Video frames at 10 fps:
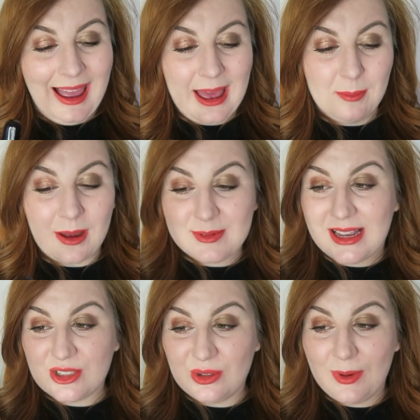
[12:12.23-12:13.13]
I
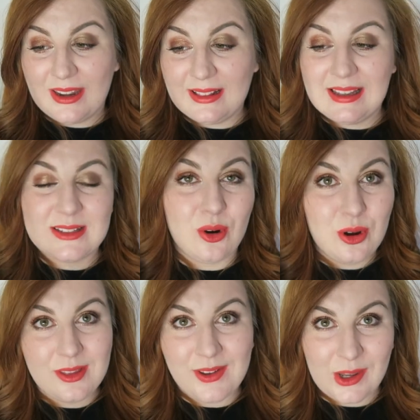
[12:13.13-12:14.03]
was actually wearing these
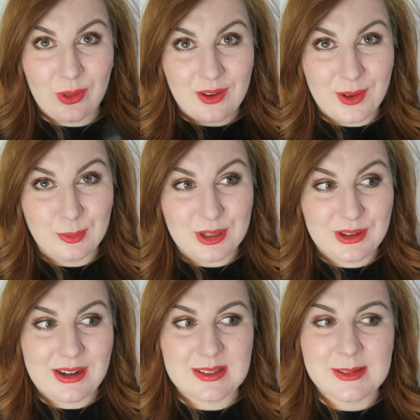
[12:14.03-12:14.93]
on the video that I filmed
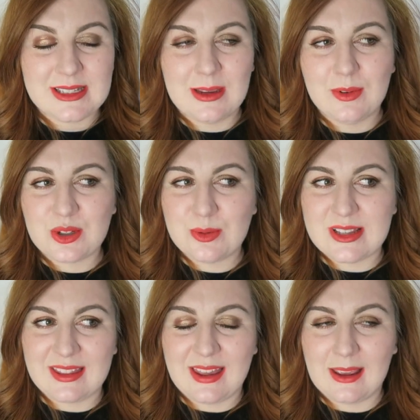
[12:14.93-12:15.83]
on Christmas Day, which
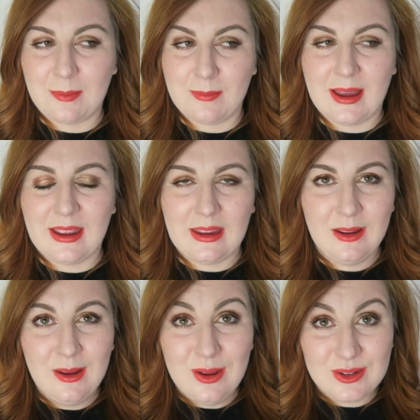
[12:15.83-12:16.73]
was I think my
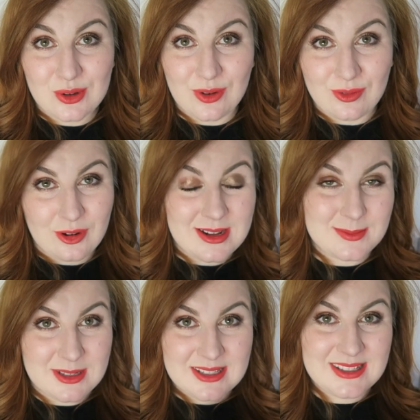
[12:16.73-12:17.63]
sort of
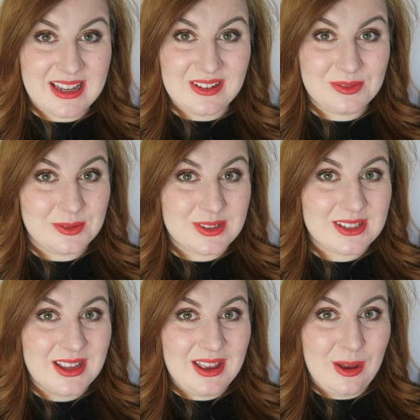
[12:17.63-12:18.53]
Christmas sales